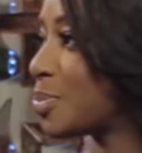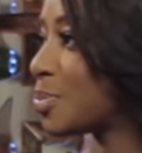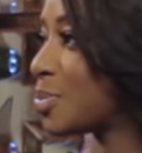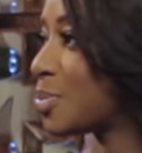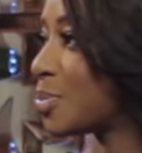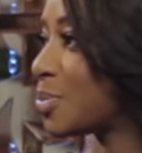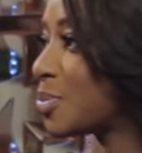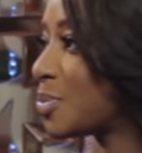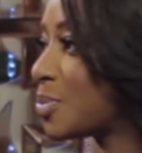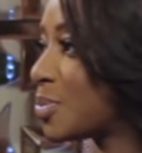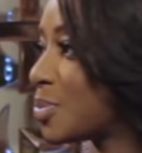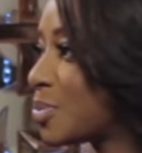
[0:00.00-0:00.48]

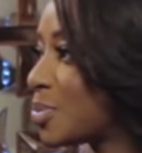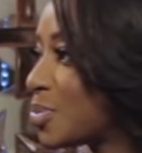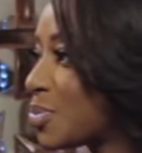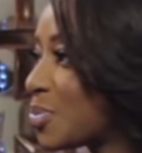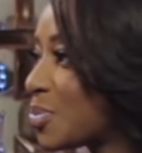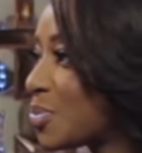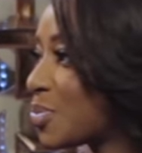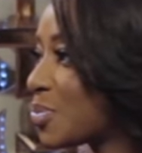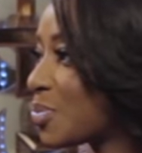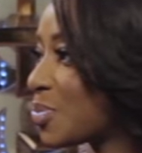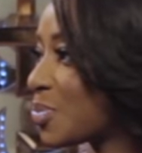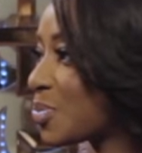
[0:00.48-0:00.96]

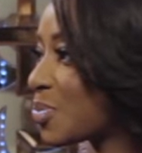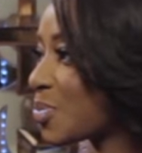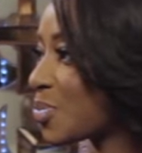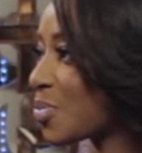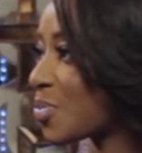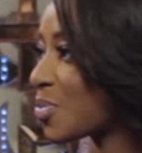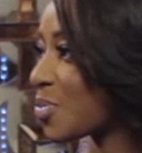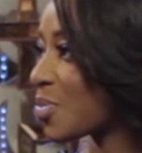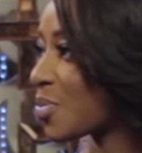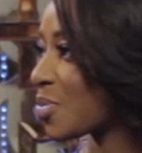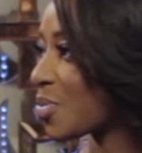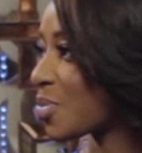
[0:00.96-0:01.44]

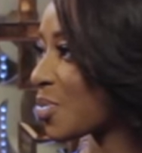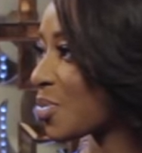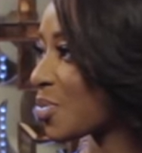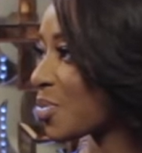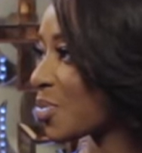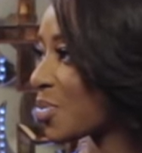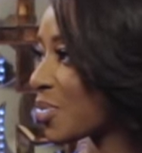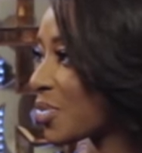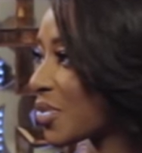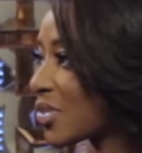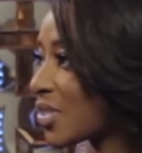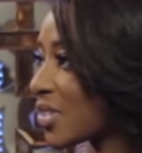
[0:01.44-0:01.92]

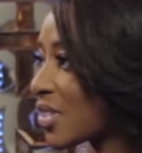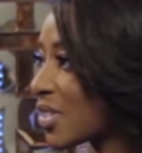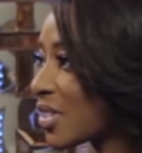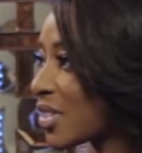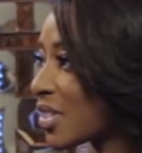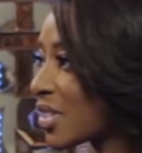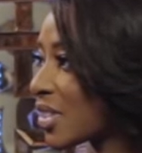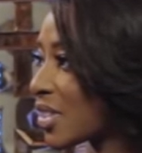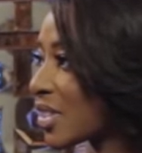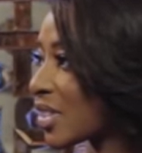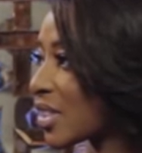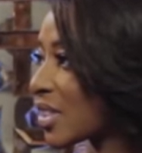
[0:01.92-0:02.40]

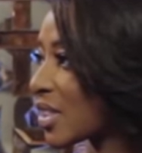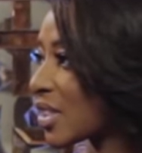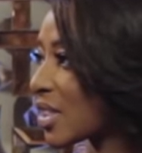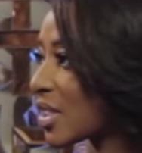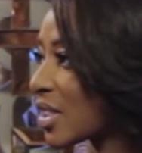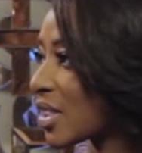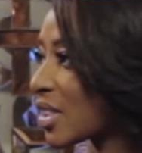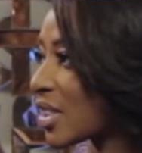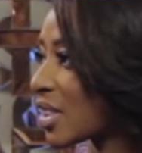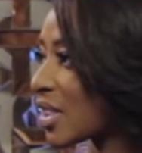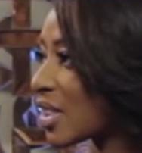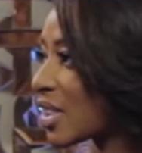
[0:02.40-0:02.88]

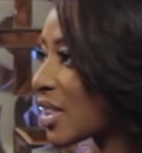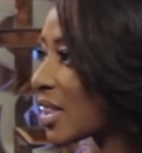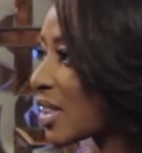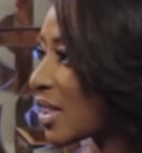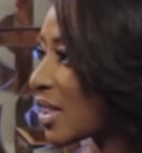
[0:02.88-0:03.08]
This person isn't speaking.